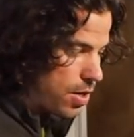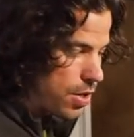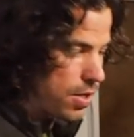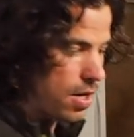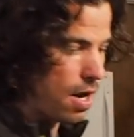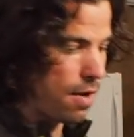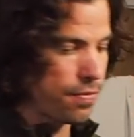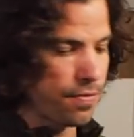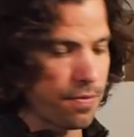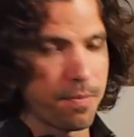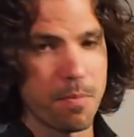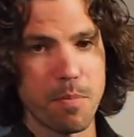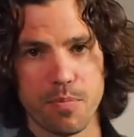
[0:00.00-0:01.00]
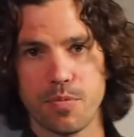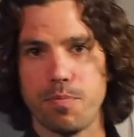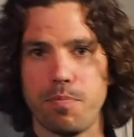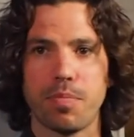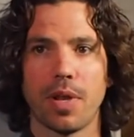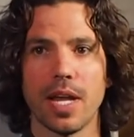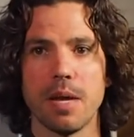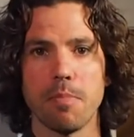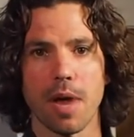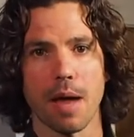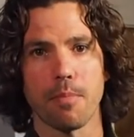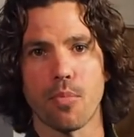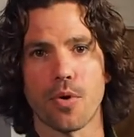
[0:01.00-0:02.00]
yourself. Plain
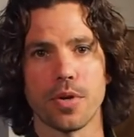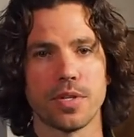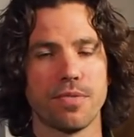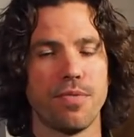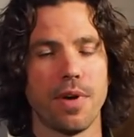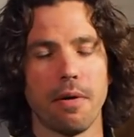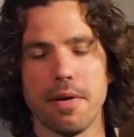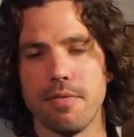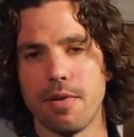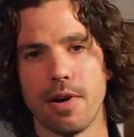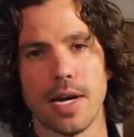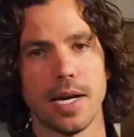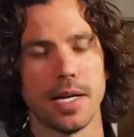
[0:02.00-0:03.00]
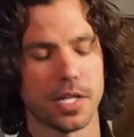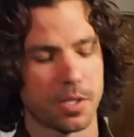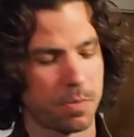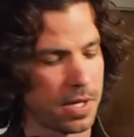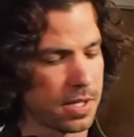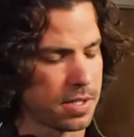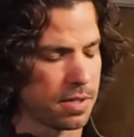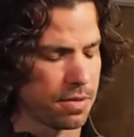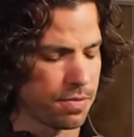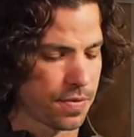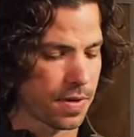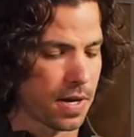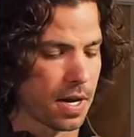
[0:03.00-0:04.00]
mat board is very, very
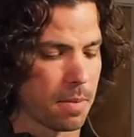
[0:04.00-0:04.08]
inexpensive.